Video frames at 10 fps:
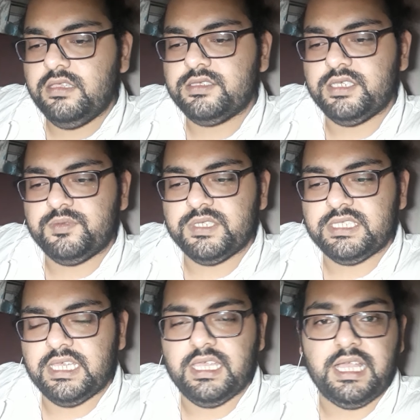So it was
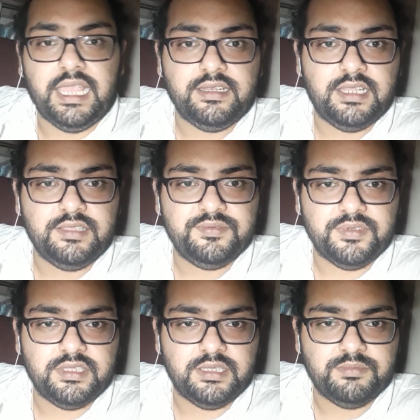like a guideline
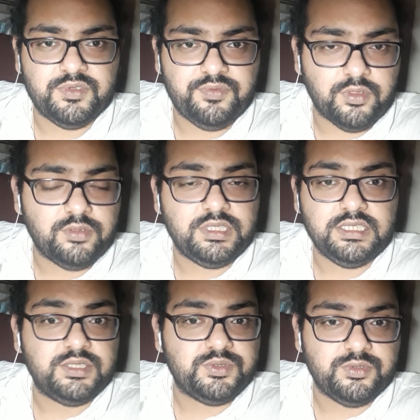for them to follow
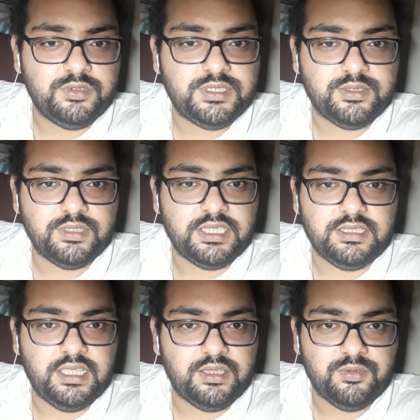these routes so
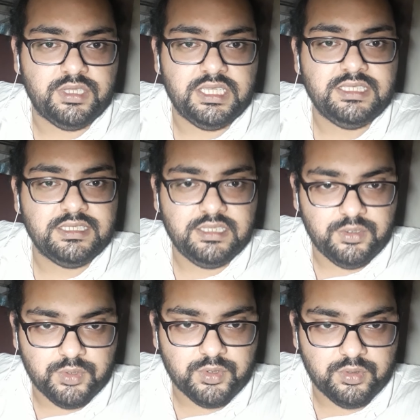that they could easily
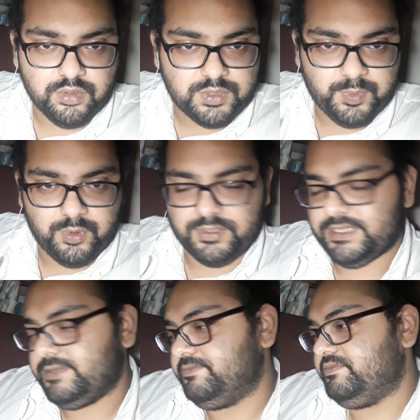go to those ports.